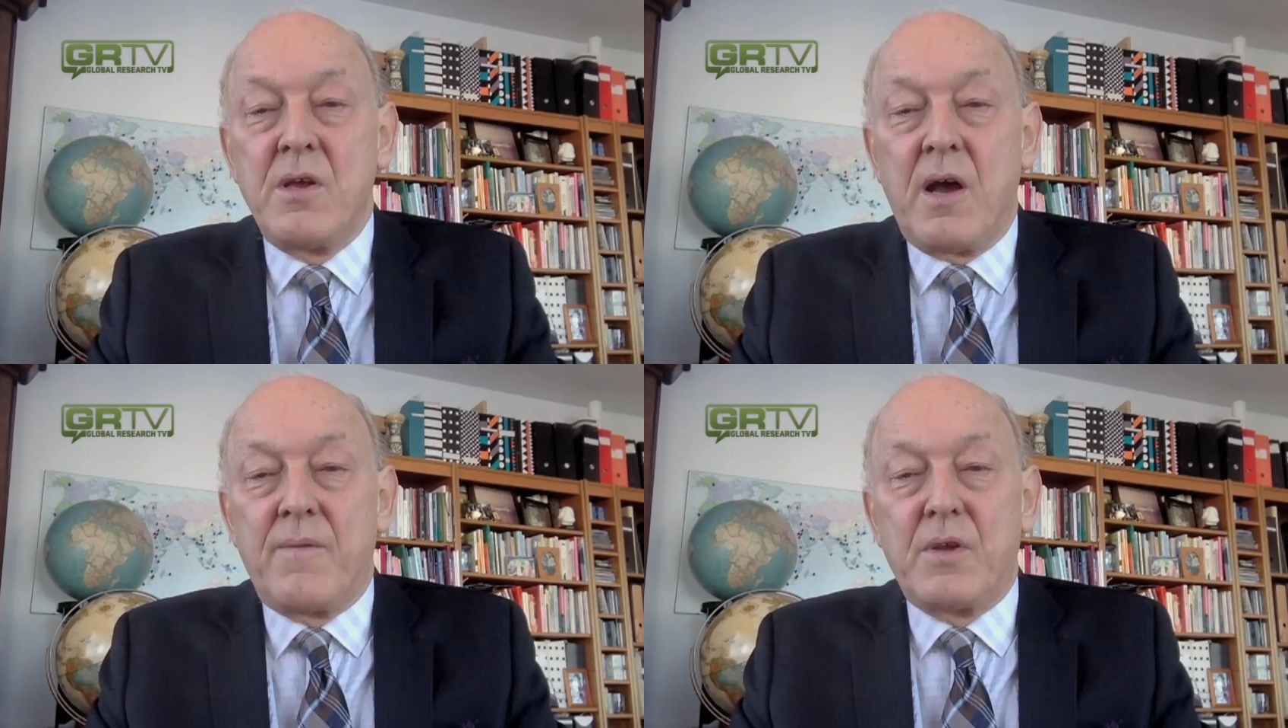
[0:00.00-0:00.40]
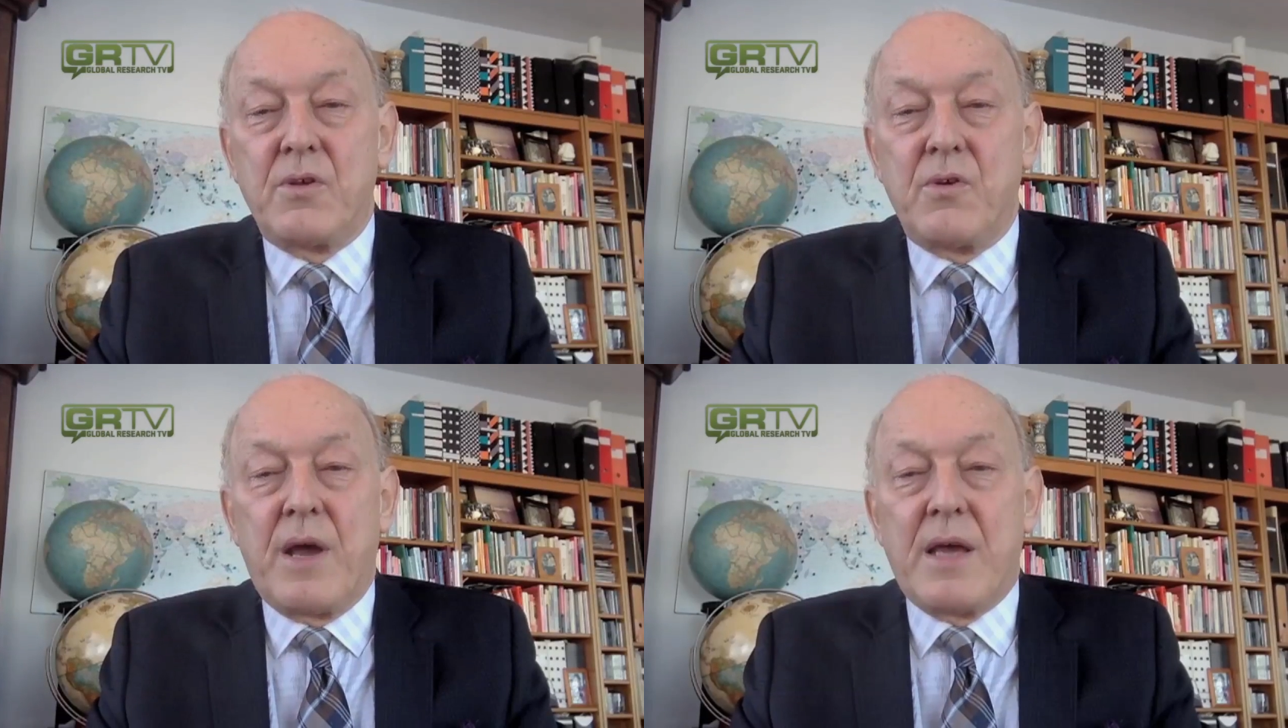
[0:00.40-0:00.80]
of the
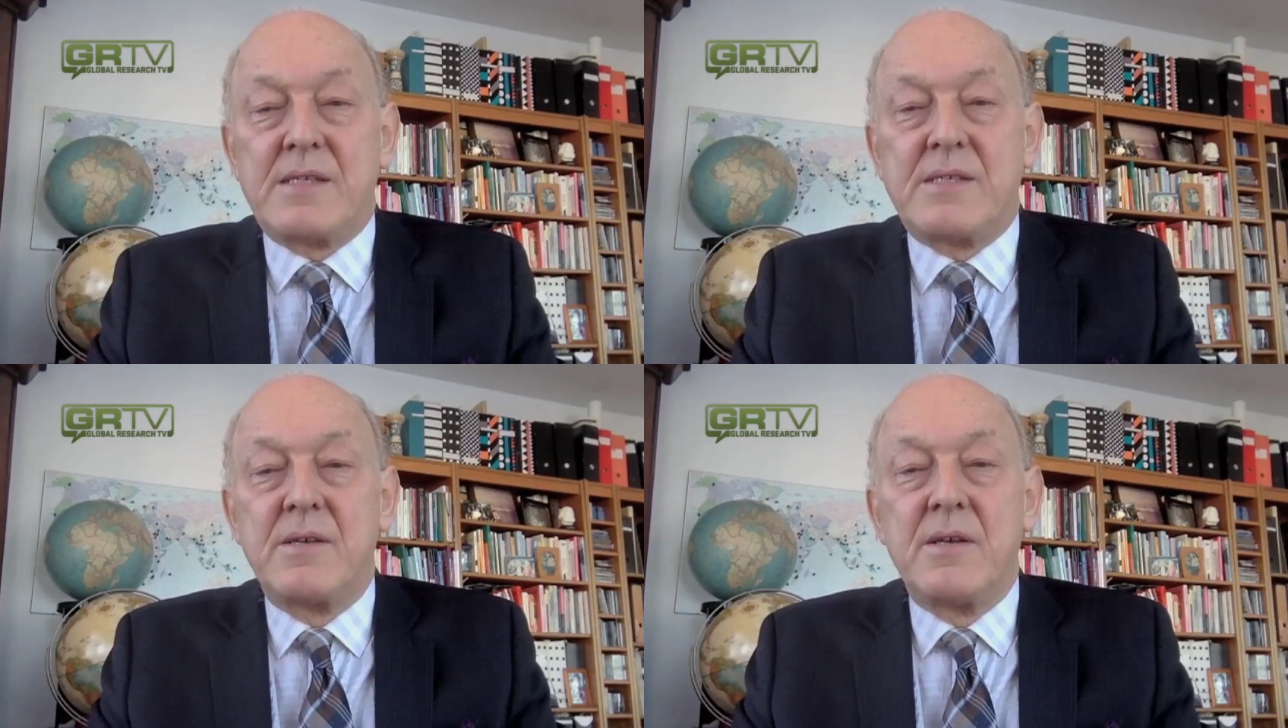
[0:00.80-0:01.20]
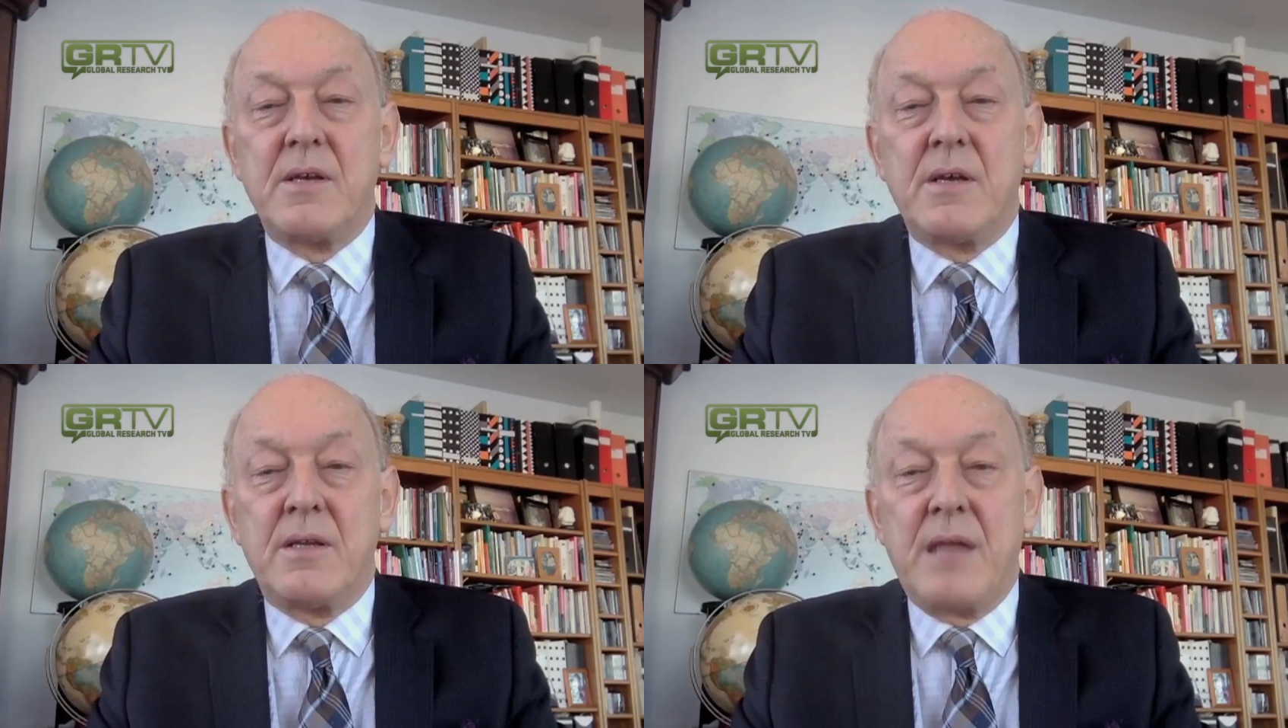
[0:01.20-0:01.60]

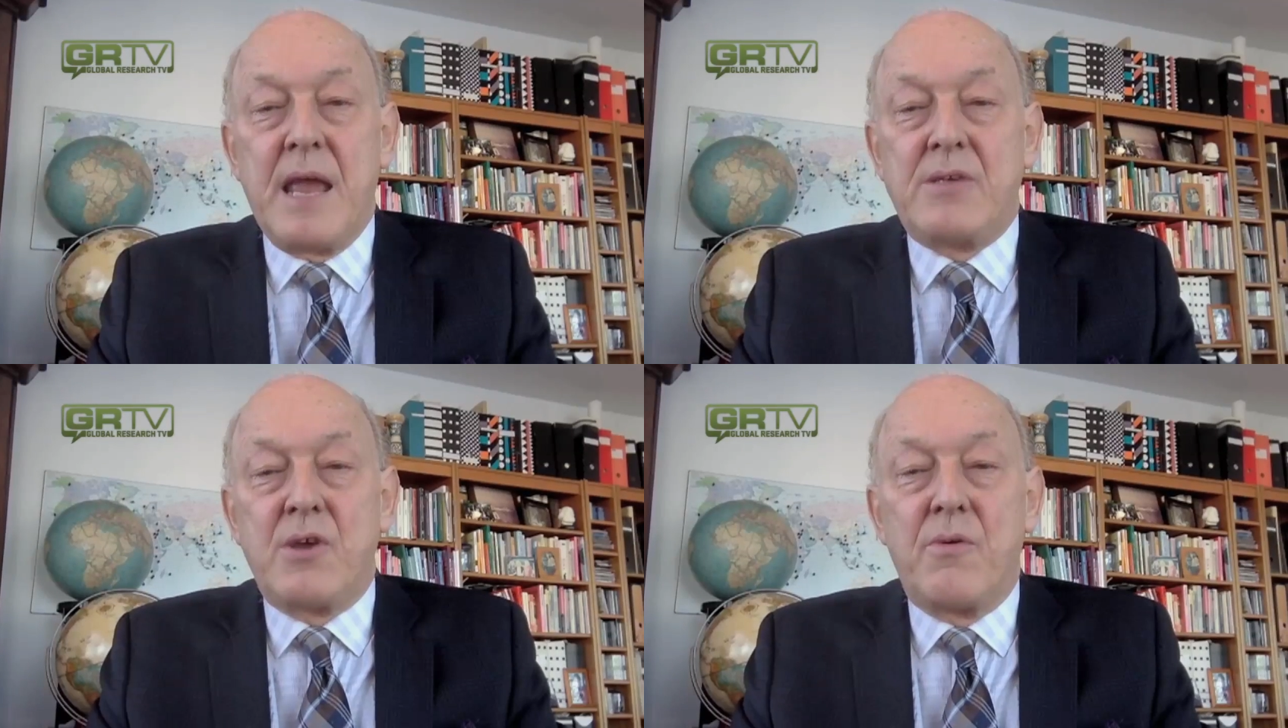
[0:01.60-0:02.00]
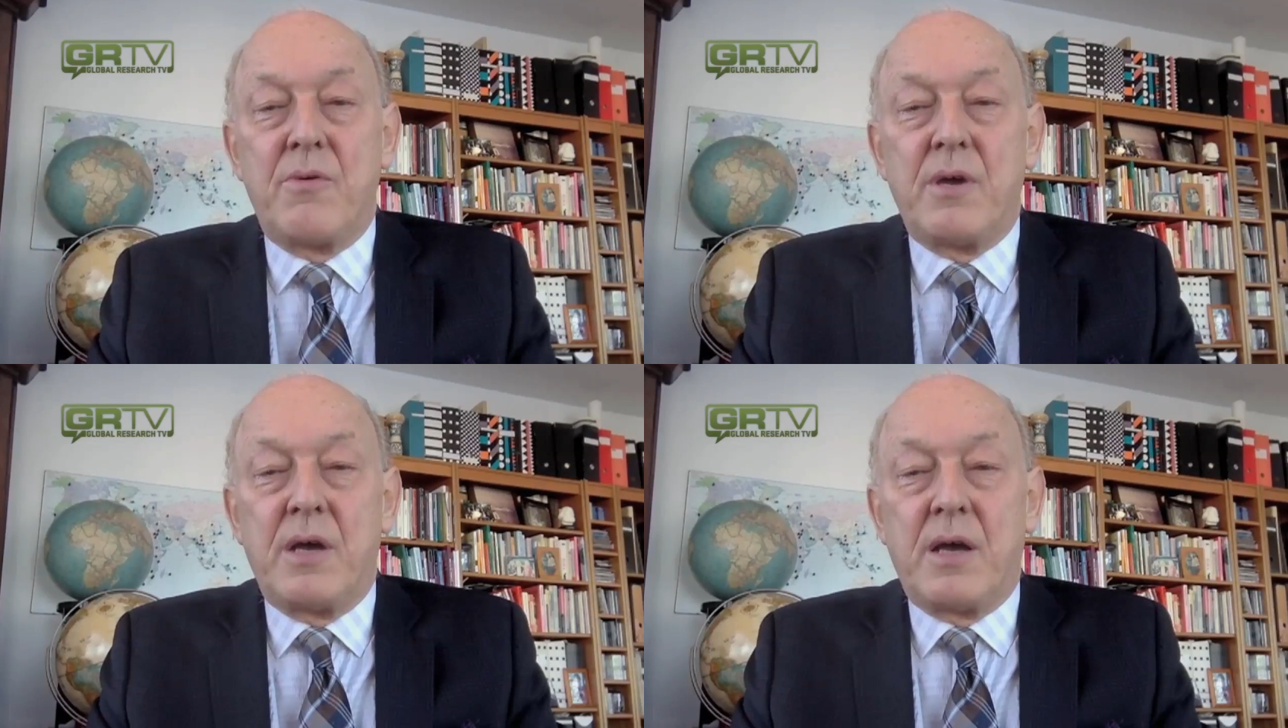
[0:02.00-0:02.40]
US-NATO